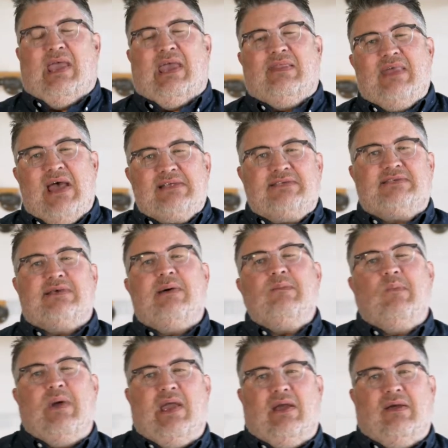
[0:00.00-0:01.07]
And that
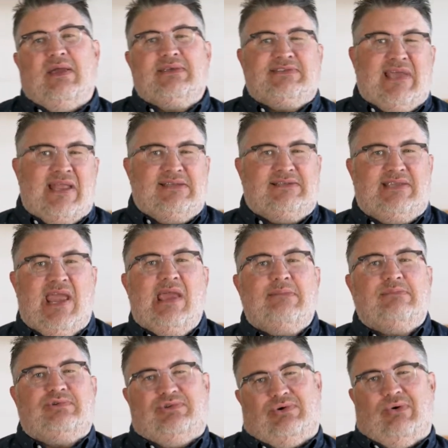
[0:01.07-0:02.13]
somewhere is a
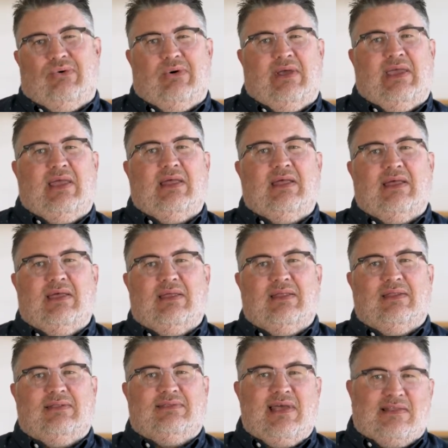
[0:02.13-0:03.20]
deep joy
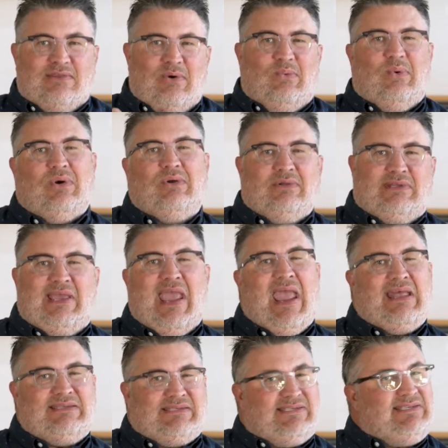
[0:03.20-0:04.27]
that the world
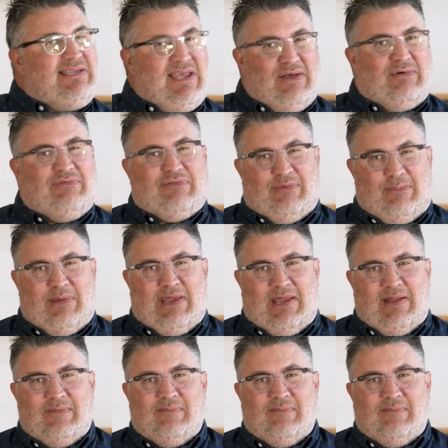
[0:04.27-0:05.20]
can't steal from me.